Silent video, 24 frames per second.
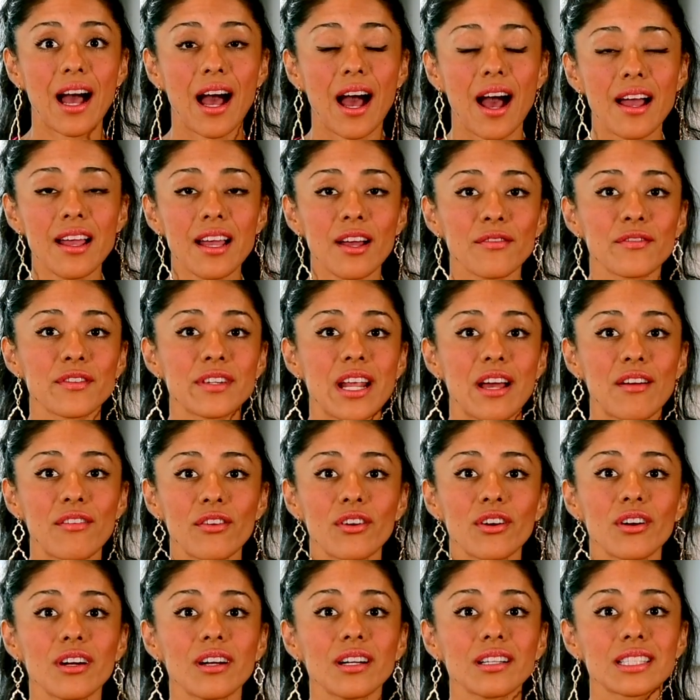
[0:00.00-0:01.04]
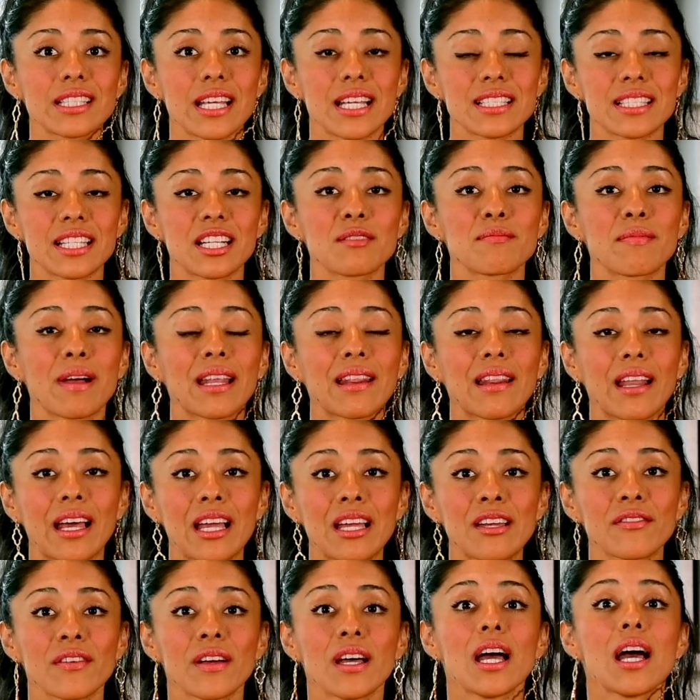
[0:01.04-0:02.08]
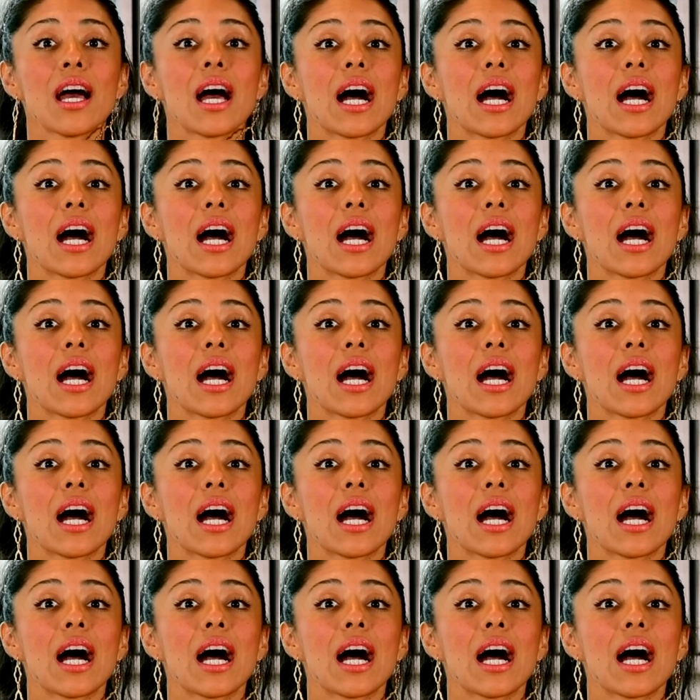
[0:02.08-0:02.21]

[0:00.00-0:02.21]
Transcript: I have never tasted in my life